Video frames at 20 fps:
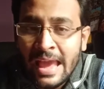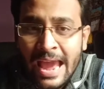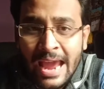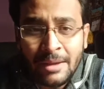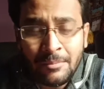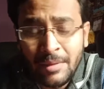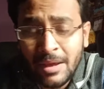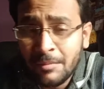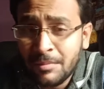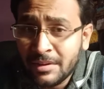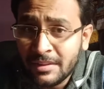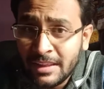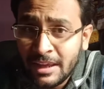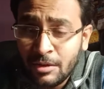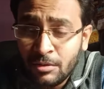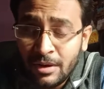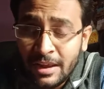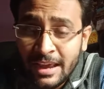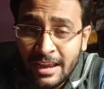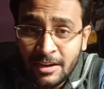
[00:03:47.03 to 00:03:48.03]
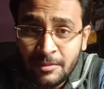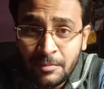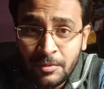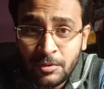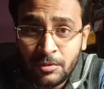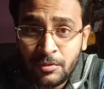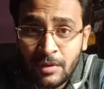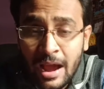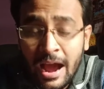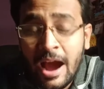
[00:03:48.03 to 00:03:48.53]
And maybe they will help
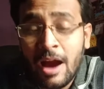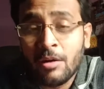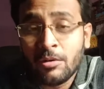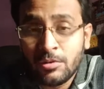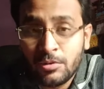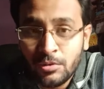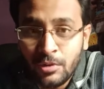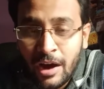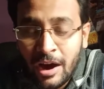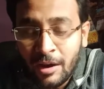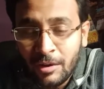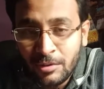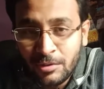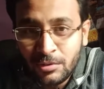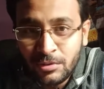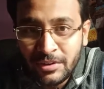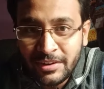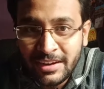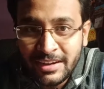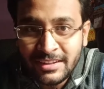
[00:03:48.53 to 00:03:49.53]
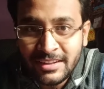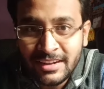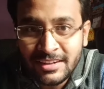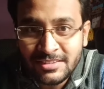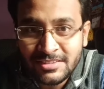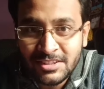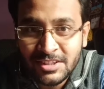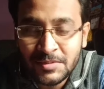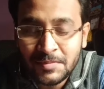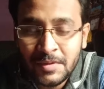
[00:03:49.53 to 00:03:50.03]
you how to read the
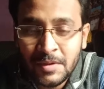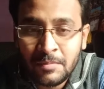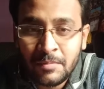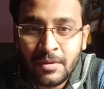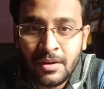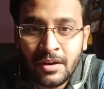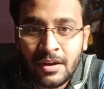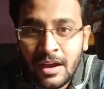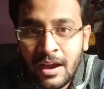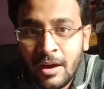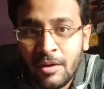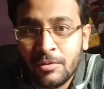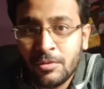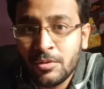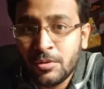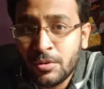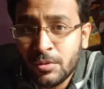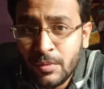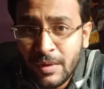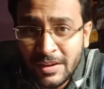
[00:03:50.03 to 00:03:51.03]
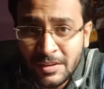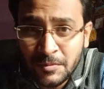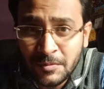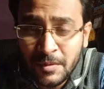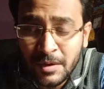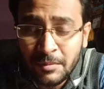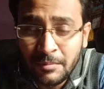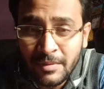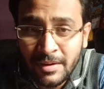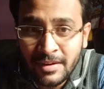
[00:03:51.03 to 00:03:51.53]
research paper, how to do
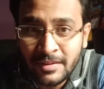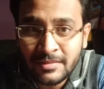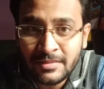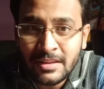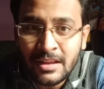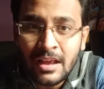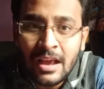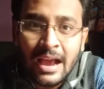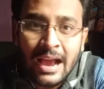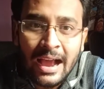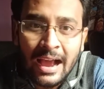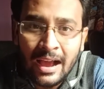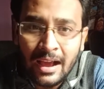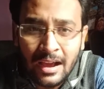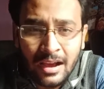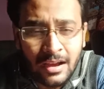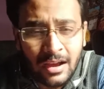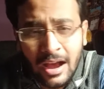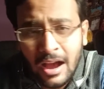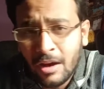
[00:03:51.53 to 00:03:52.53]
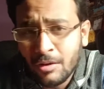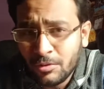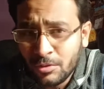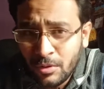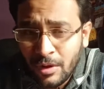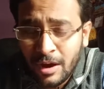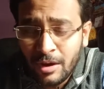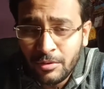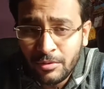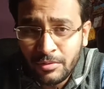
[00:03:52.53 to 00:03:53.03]
experiments, how
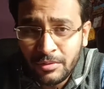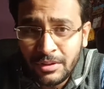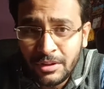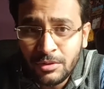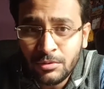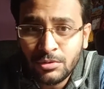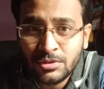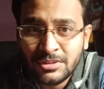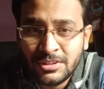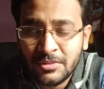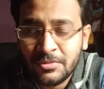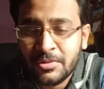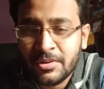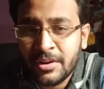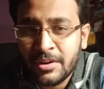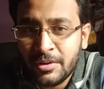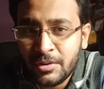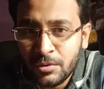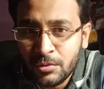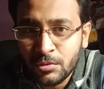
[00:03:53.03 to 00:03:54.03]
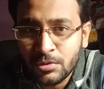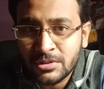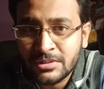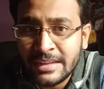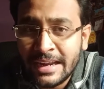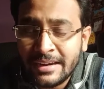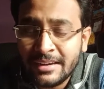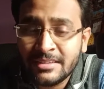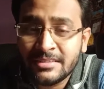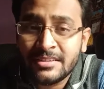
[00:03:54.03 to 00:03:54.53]
to use different tools
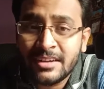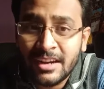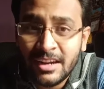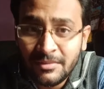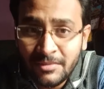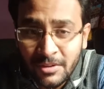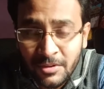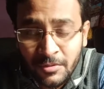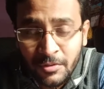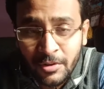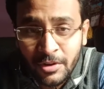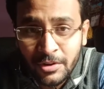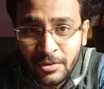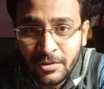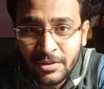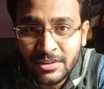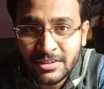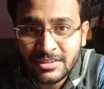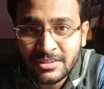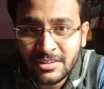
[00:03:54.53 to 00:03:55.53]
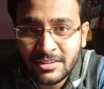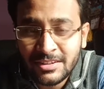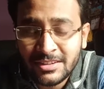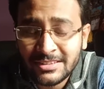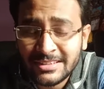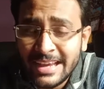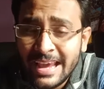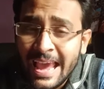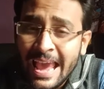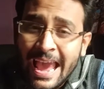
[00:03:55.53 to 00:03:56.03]
that is relevant for your
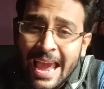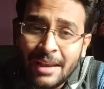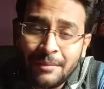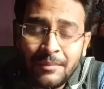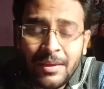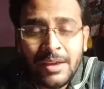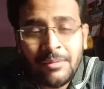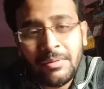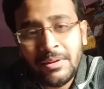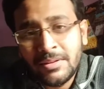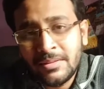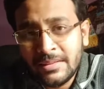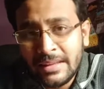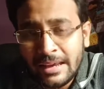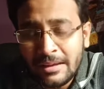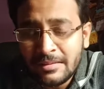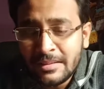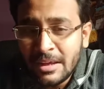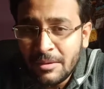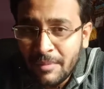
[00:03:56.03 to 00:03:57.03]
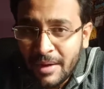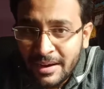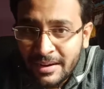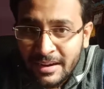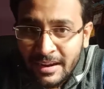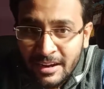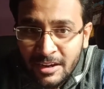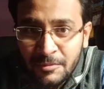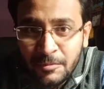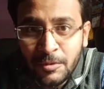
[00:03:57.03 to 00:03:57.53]
research. And maybe they
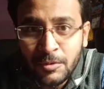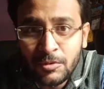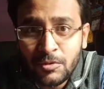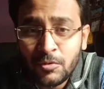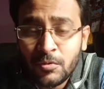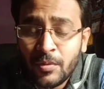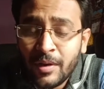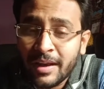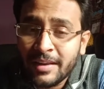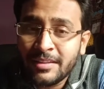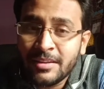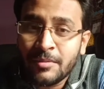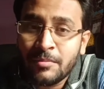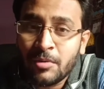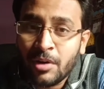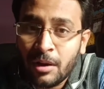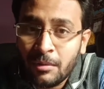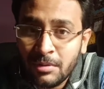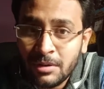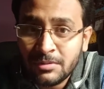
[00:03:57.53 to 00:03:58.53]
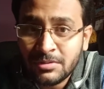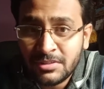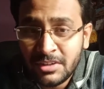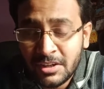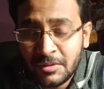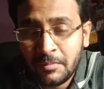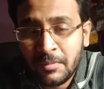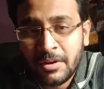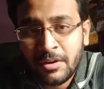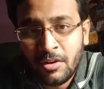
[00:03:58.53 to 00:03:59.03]
might help you to find the problem
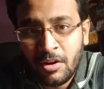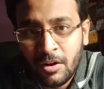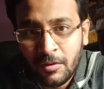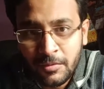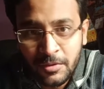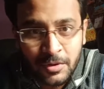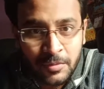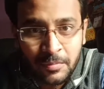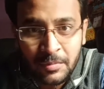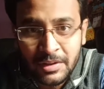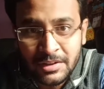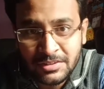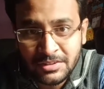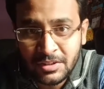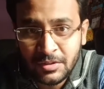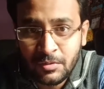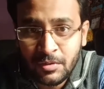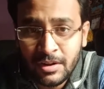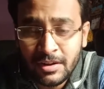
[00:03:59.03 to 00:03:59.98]
statement of your PhD